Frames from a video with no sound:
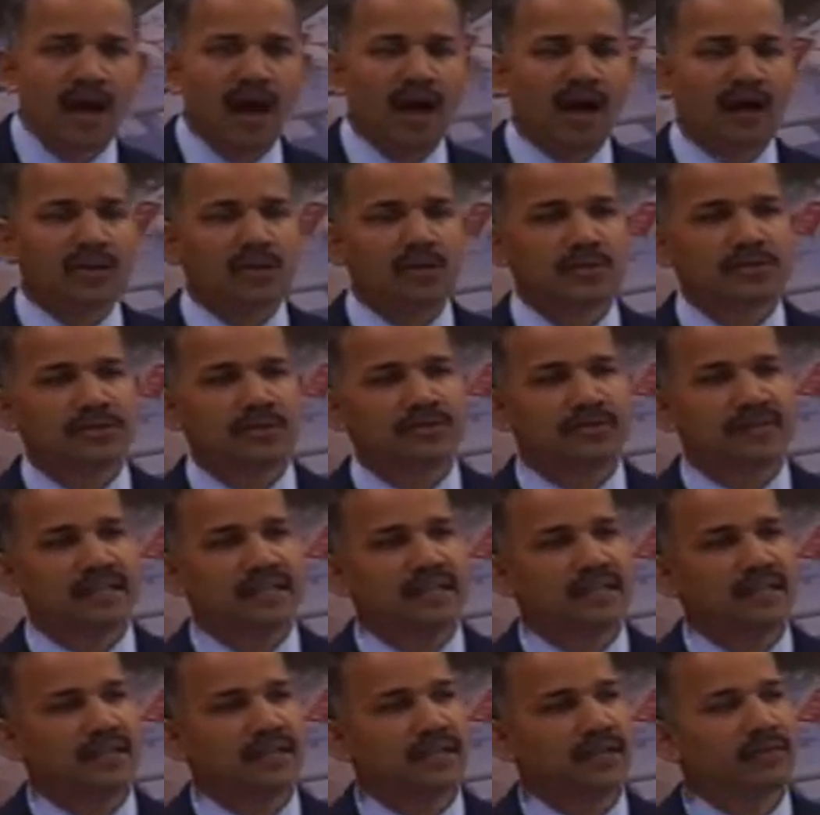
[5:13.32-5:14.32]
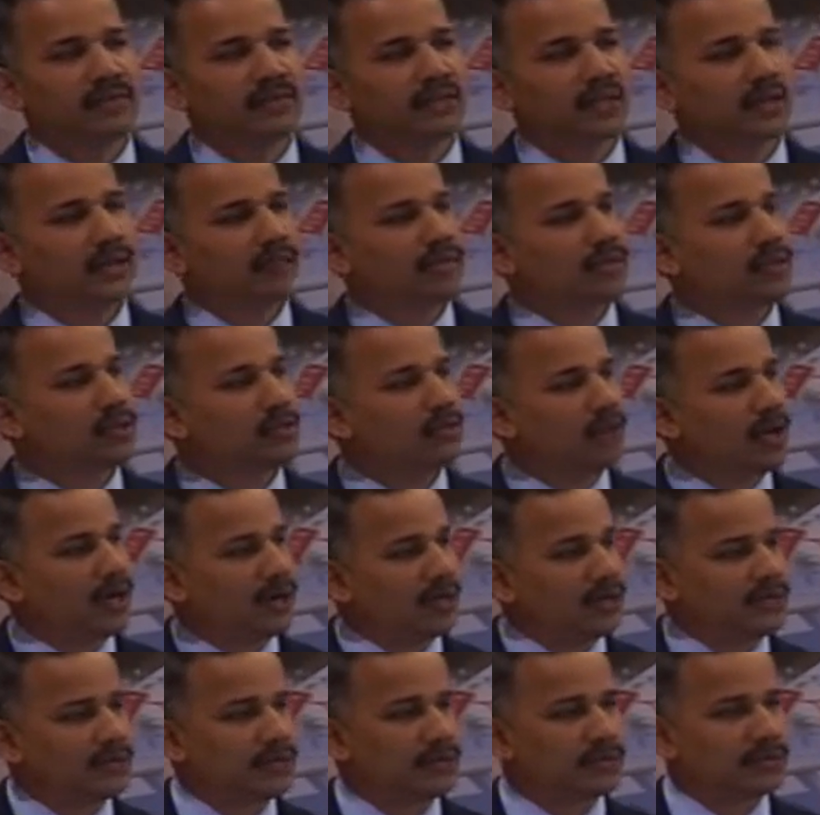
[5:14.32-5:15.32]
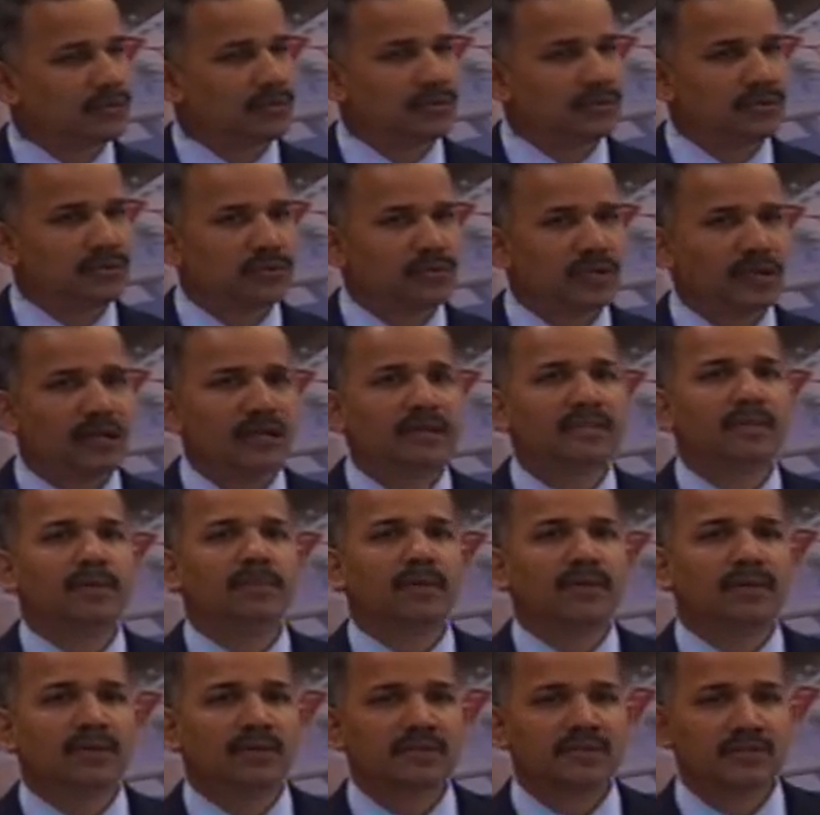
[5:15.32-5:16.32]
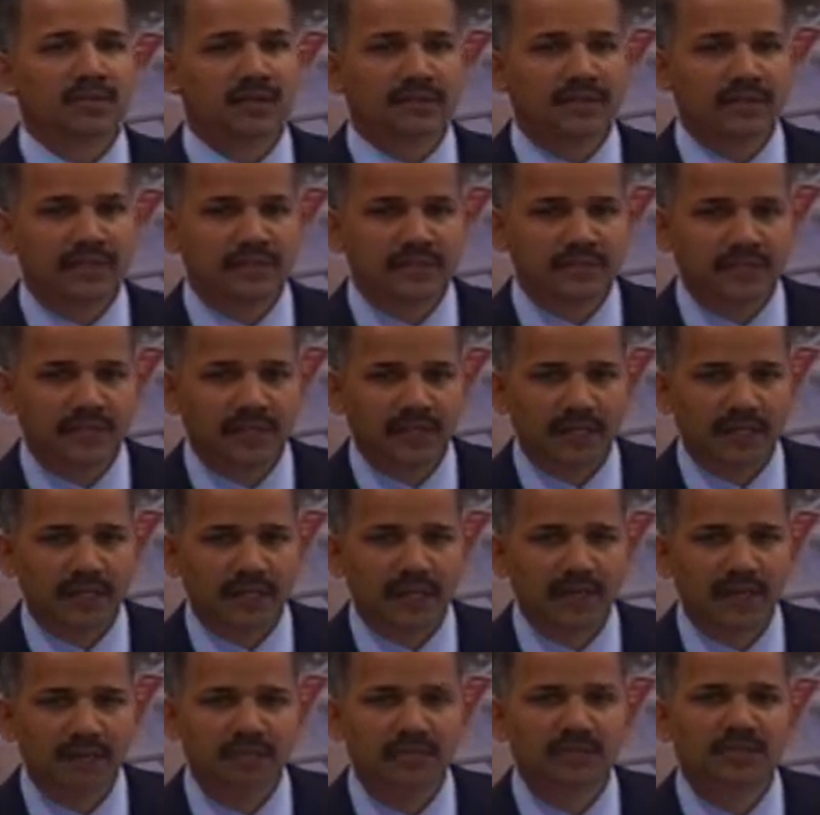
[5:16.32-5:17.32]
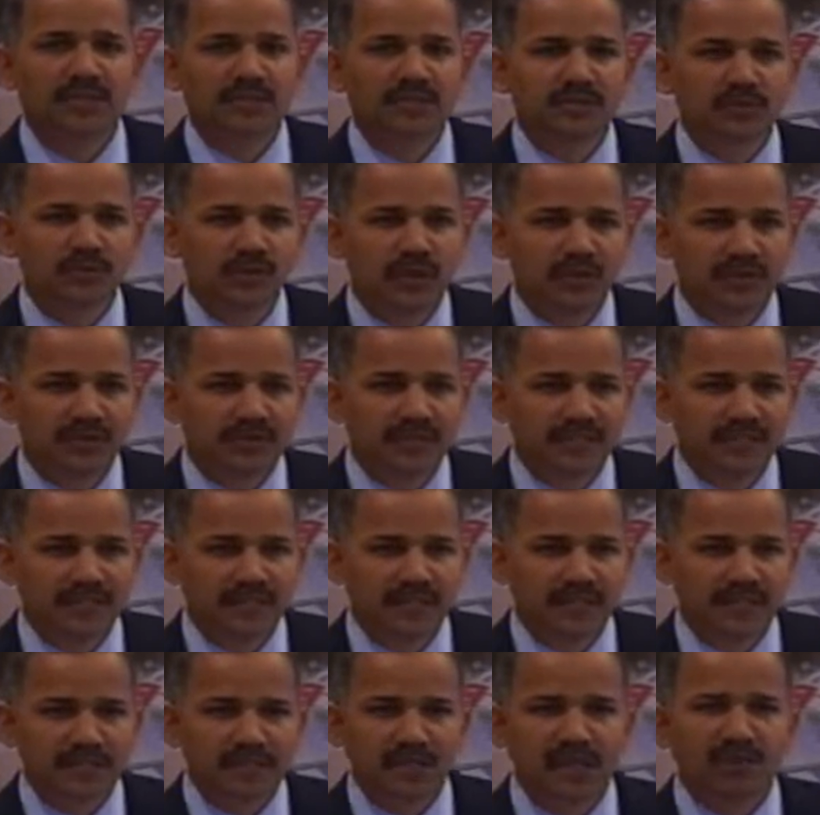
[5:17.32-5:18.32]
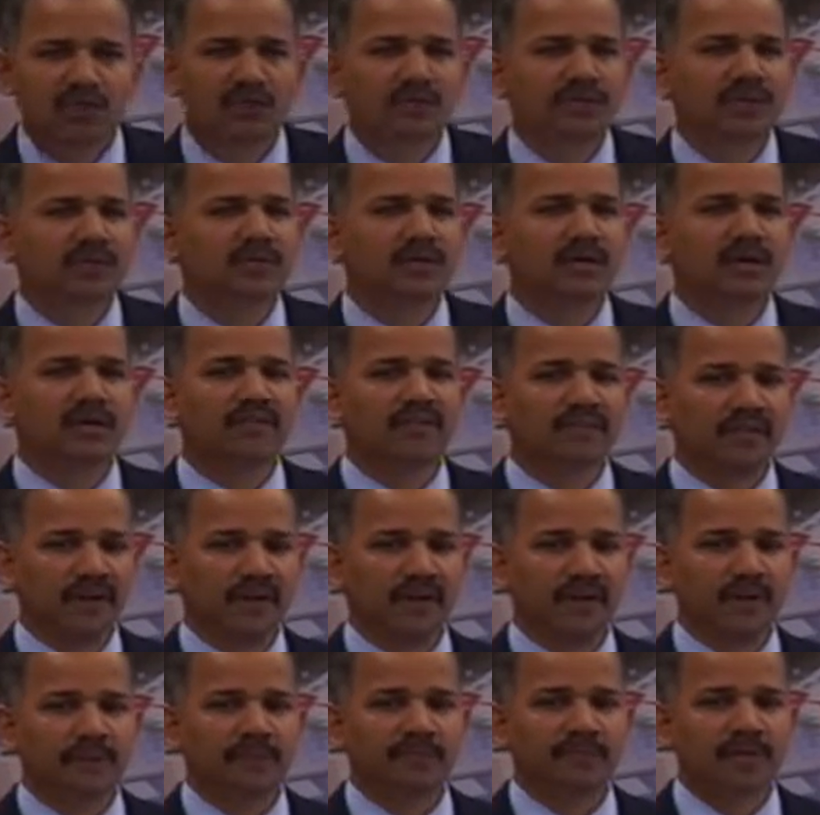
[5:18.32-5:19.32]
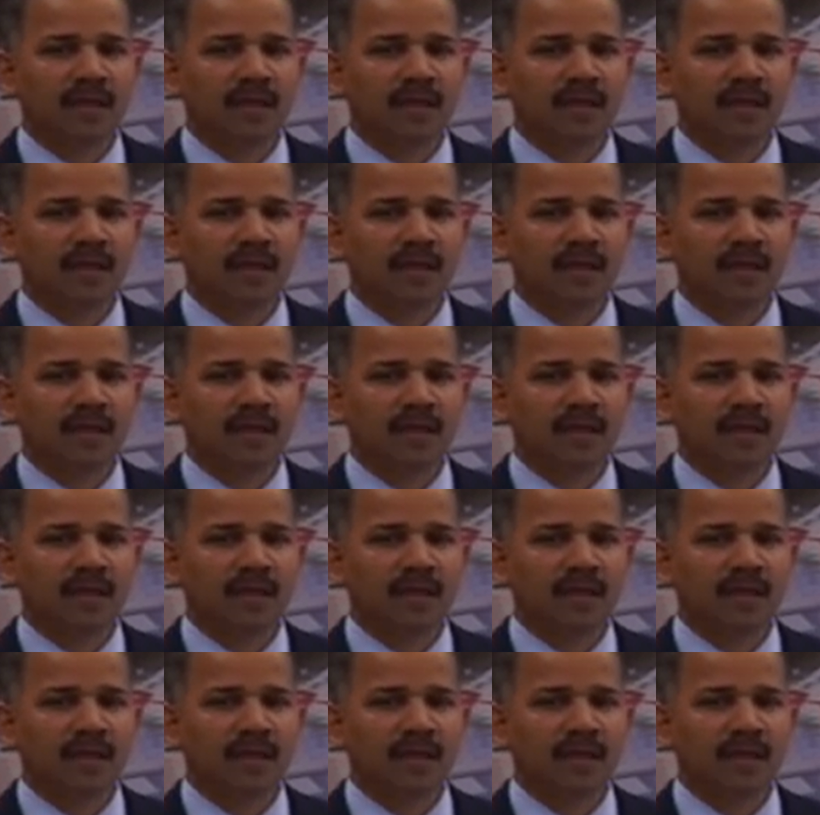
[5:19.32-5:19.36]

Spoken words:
And also we linked it with the revenue model. So somebody was talking yesterday, if you just want to digitize, I don't think get funding.